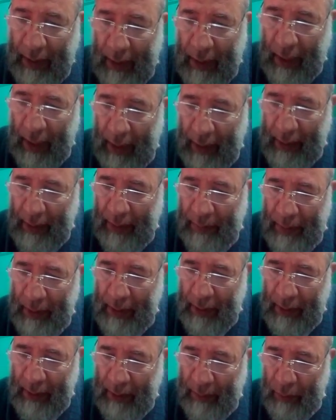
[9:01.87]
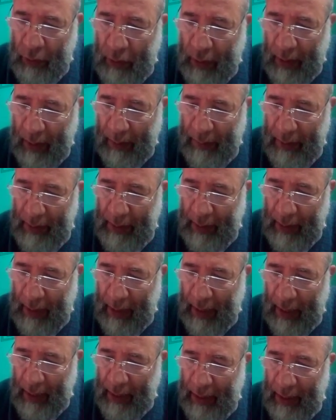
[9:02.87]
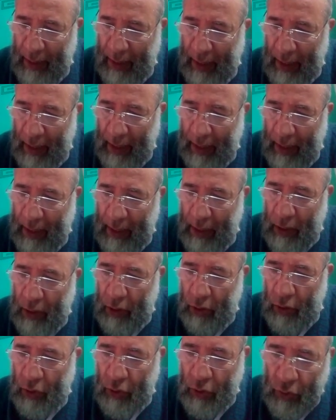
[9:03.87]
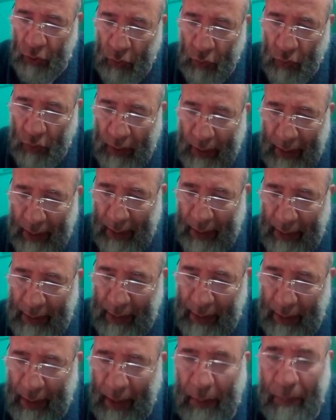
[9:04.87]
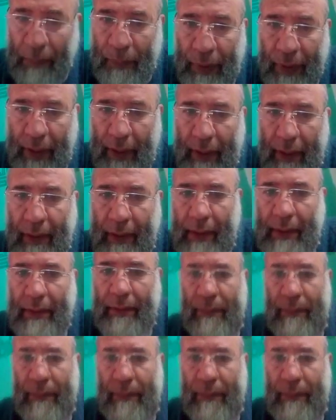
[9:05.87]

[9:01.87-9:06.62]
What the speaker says: R capital, W capital as the new character appear.